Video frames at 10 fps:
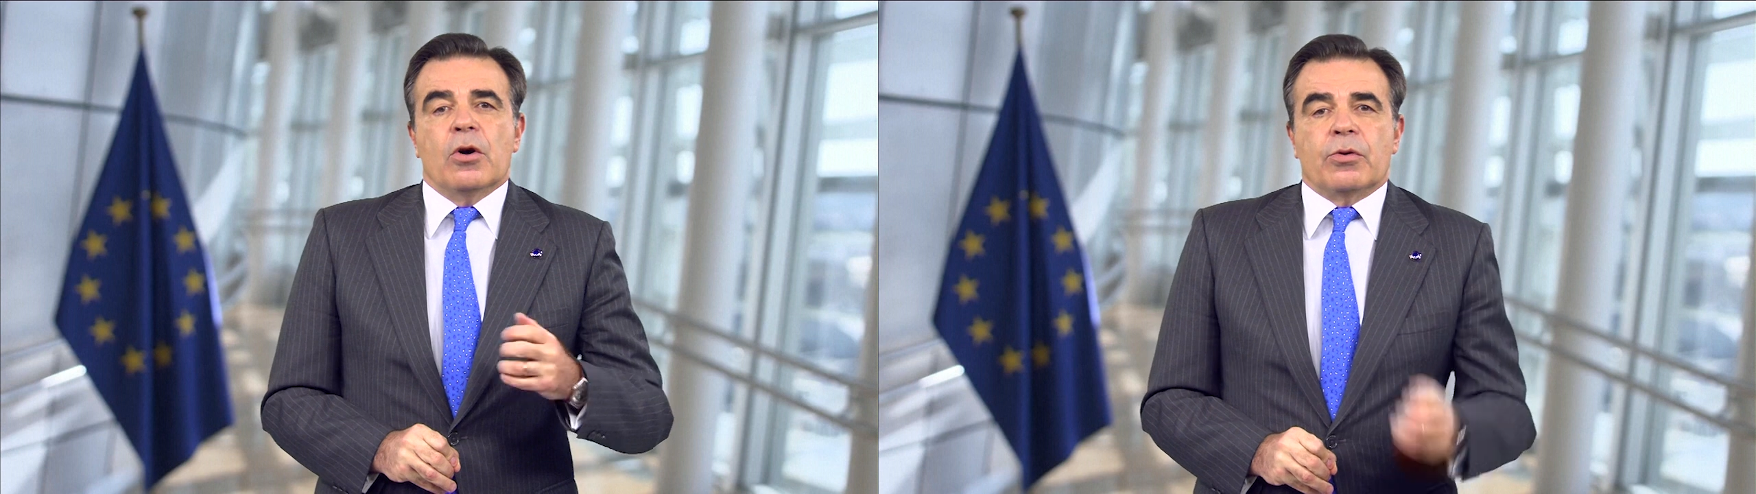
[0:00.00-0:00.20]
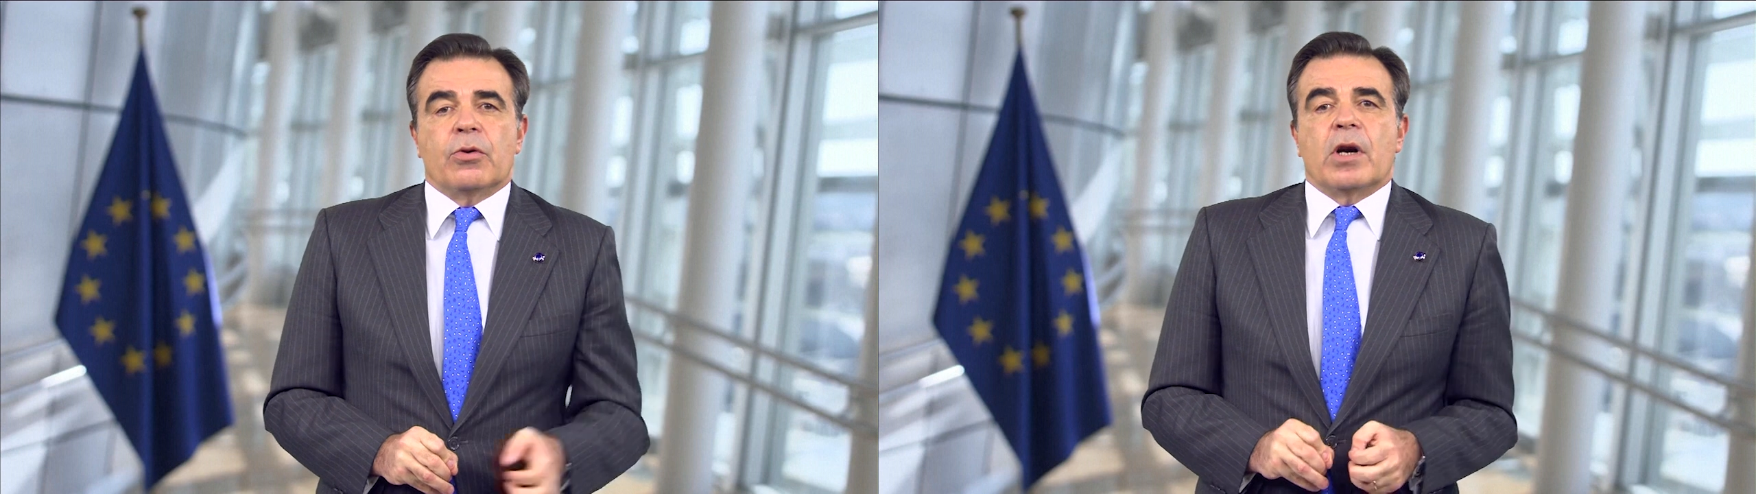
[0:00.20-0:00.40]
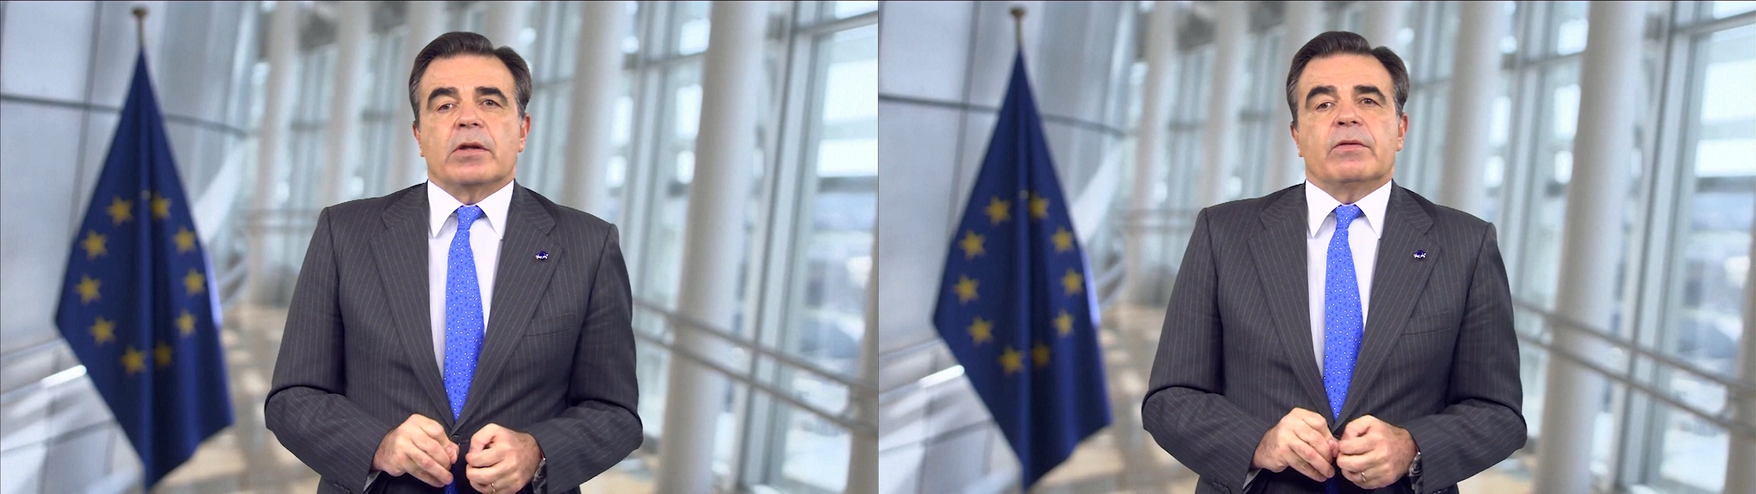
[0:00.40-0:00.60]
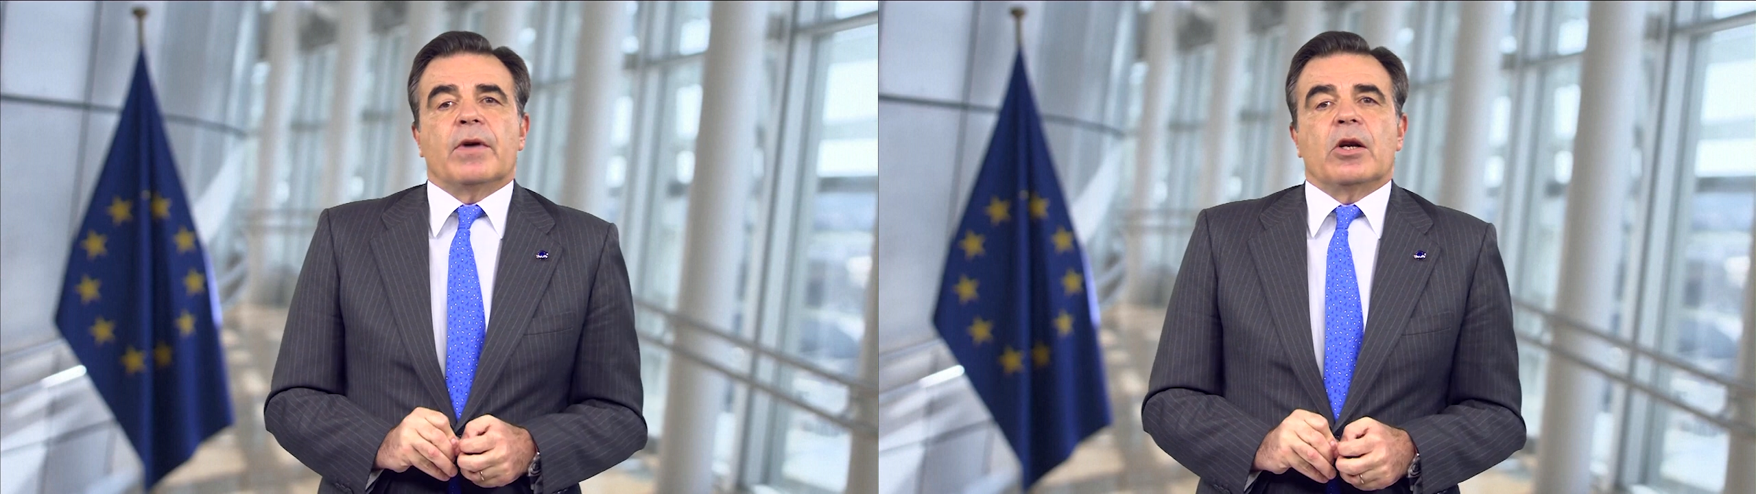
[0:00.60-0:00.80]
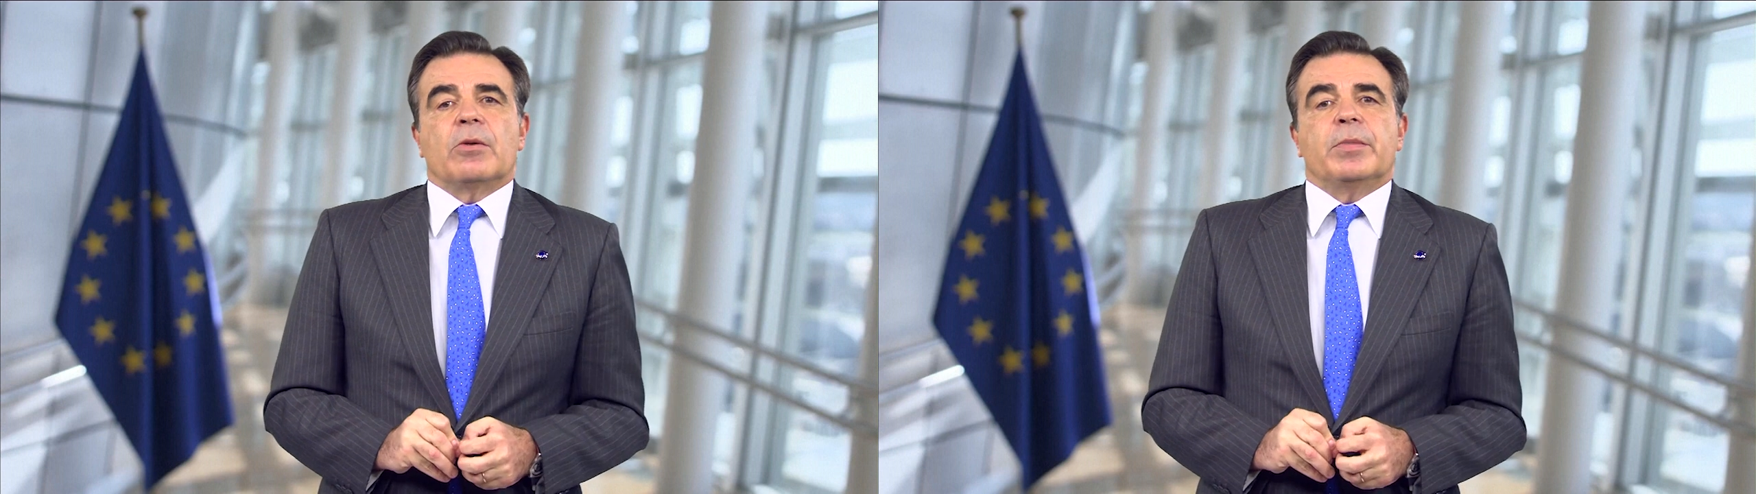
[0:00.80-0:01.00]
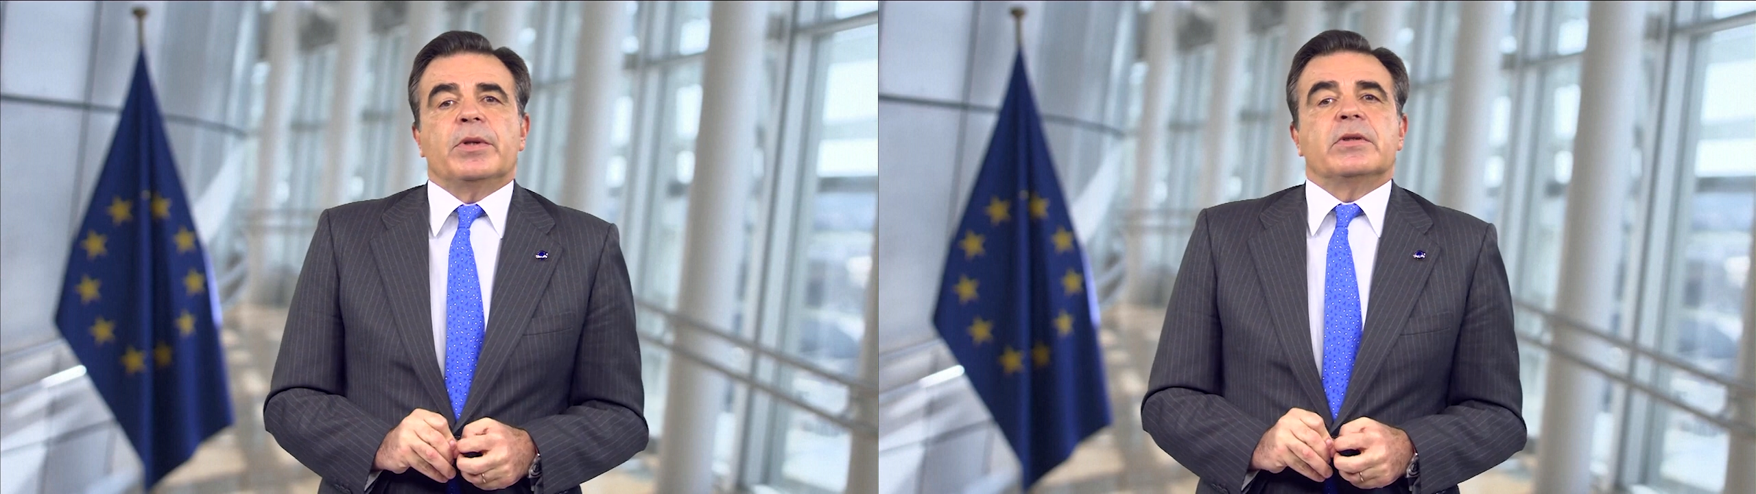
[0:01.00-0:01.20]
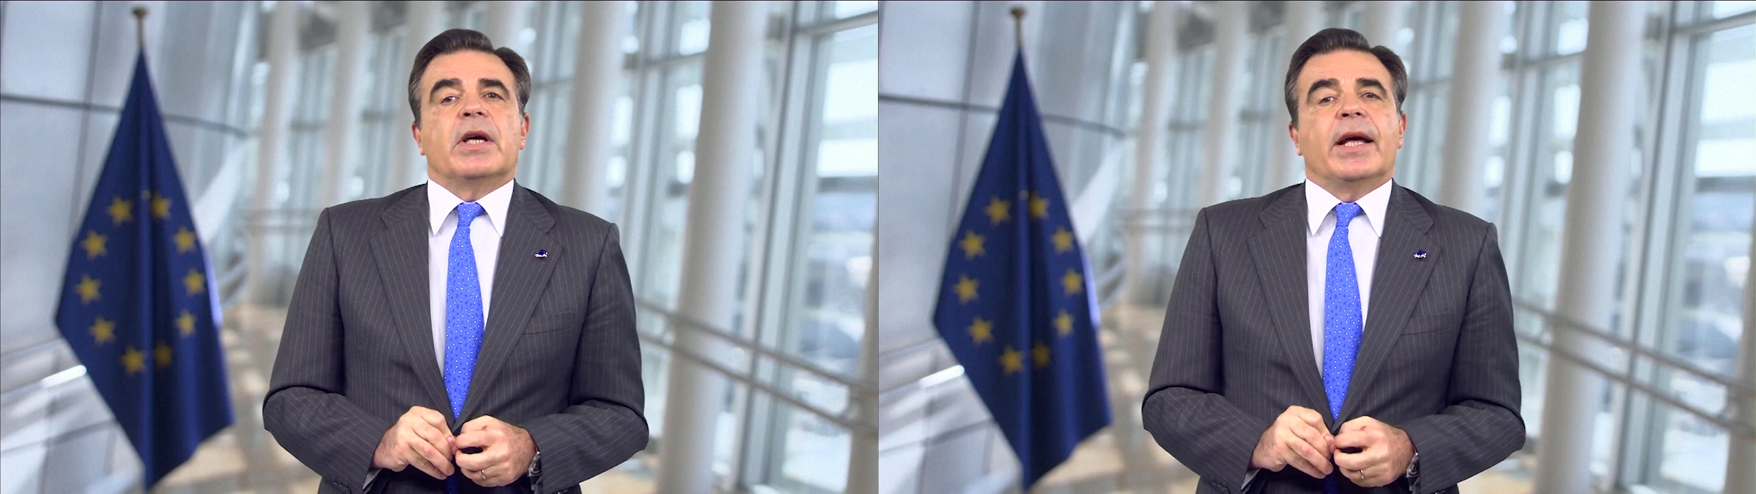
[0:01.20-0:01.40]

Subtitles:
rural development,